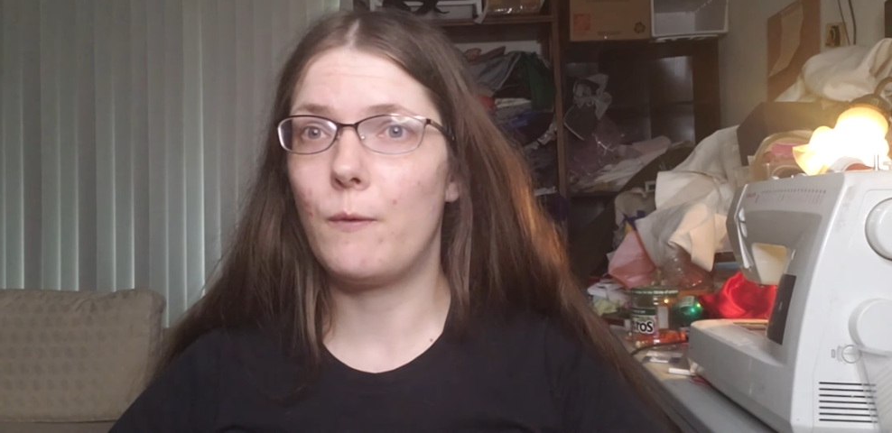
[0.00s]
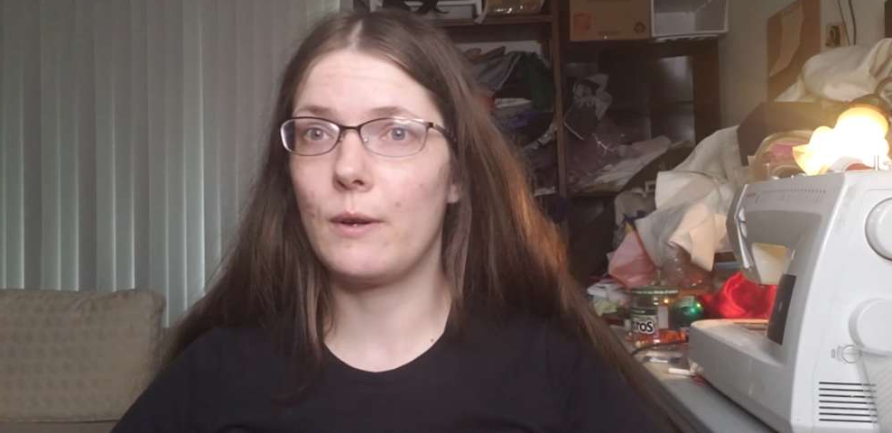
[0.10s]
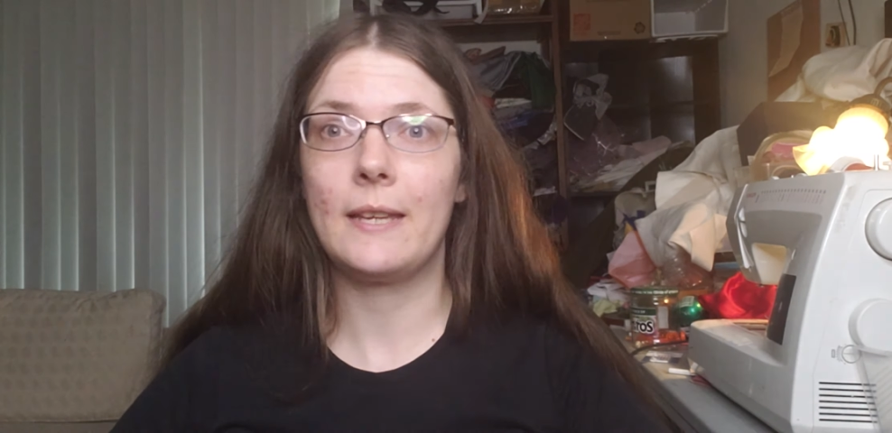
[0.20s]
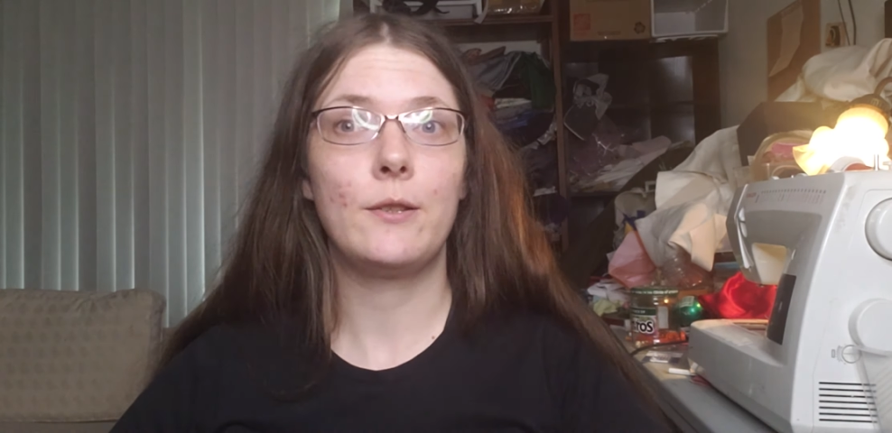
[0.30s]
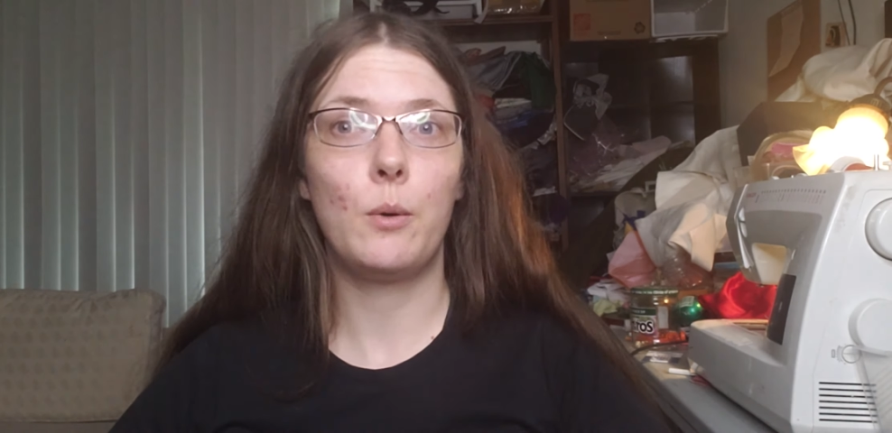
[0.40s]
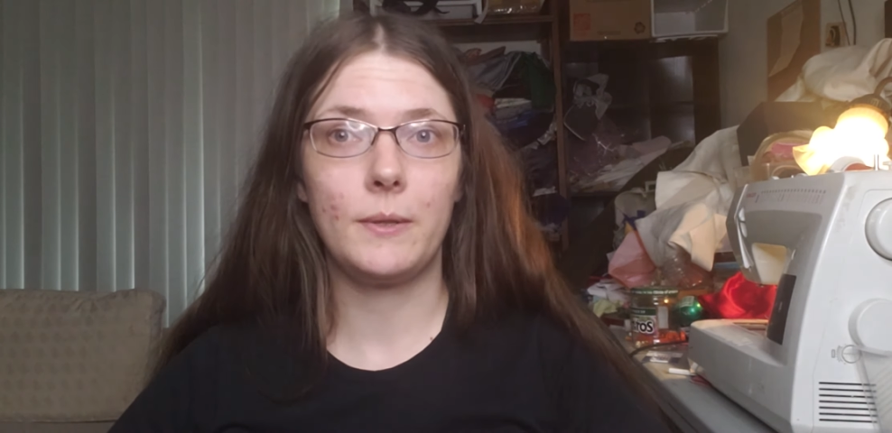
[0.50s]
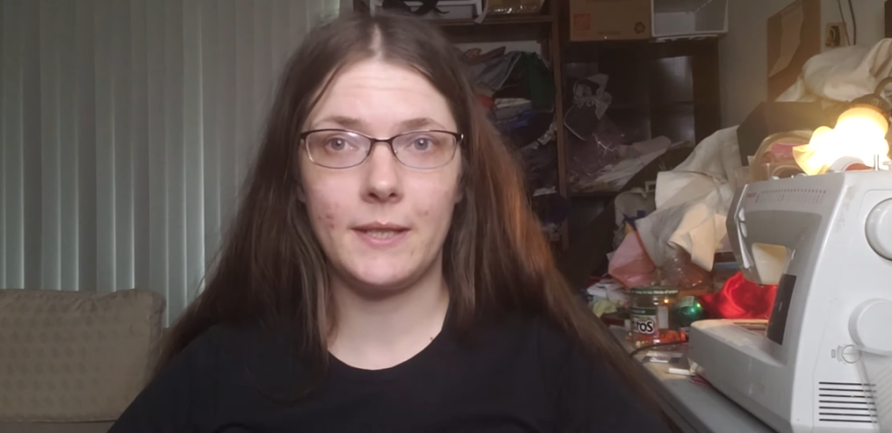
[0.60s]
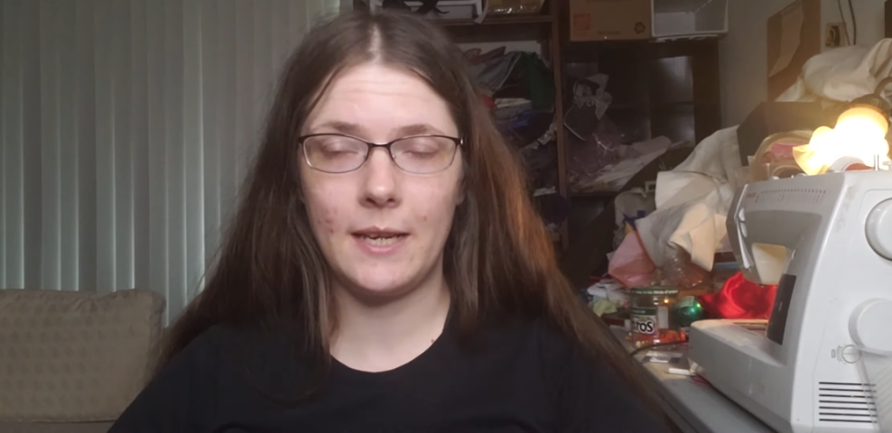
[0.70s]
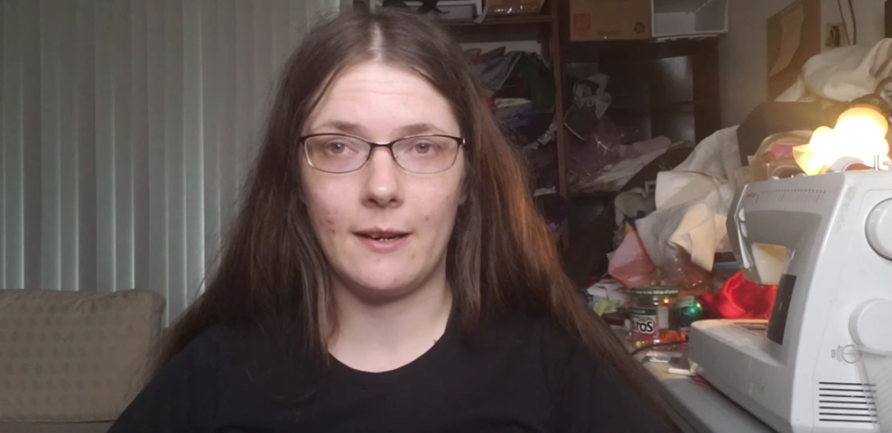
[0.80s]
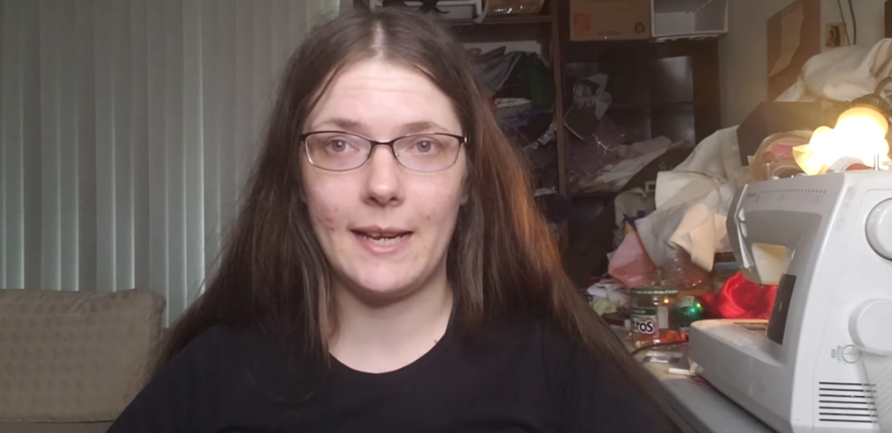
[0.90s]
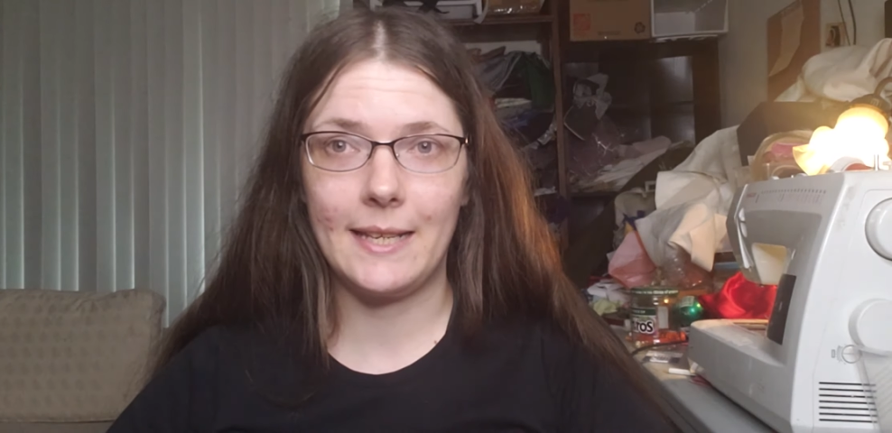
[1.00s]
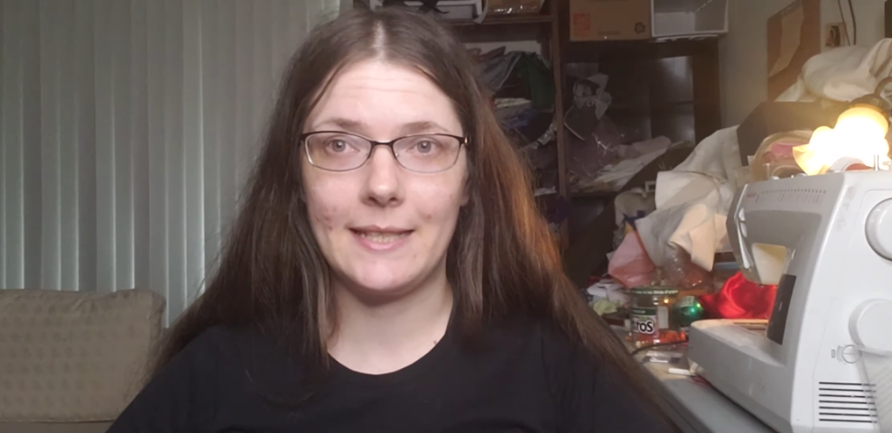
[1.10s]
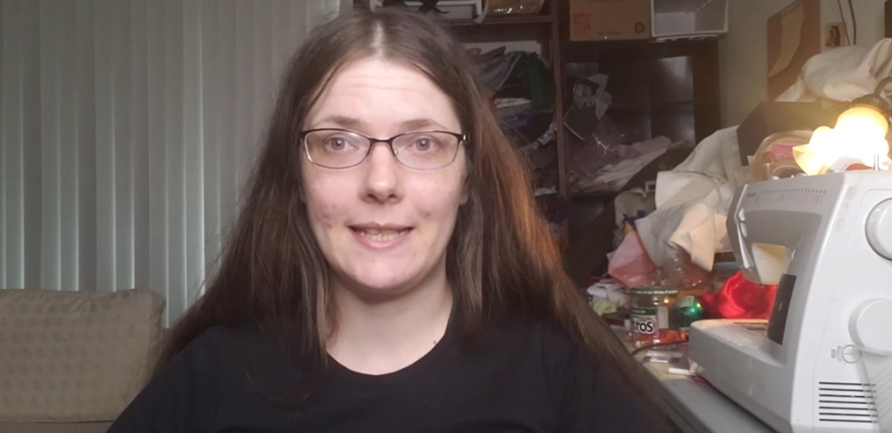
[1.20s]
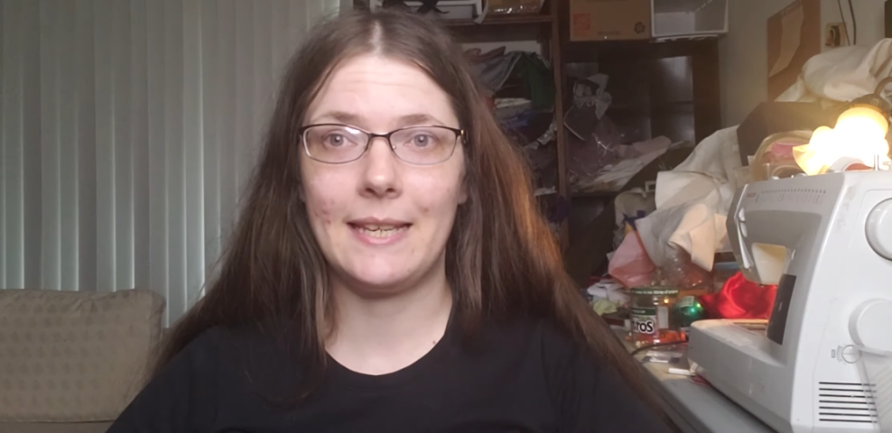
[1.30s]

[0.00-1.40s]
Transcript: for this whole series.